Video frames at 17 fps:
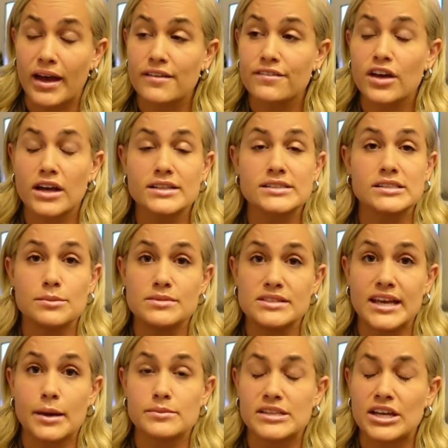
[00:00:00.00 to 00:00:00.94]
I've gotten some
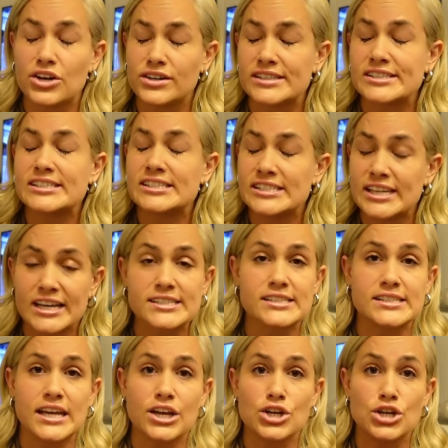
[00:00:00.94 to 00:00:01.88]
DMs that are
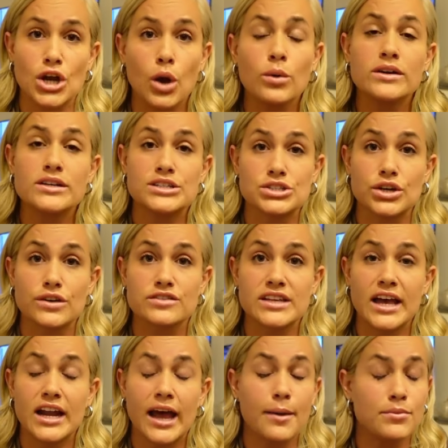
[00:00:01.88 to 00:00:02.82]
disgusting. No one deserves
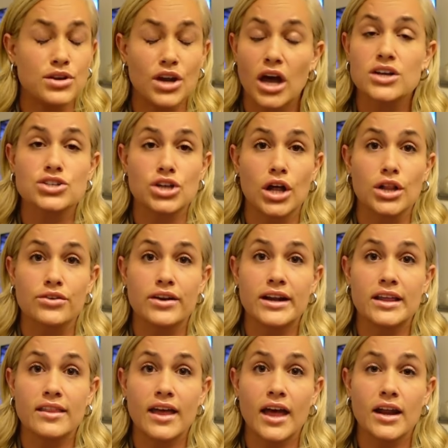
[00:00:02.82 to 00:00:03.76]
that. I'm not
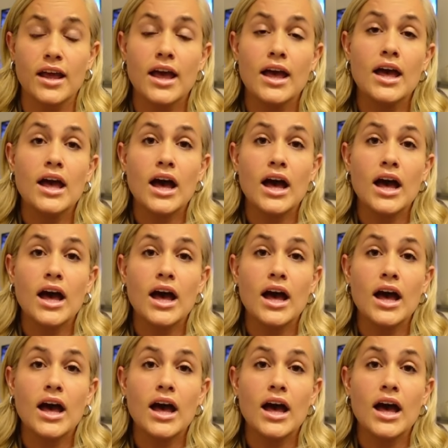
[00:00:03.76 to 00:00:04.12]
tolerating that.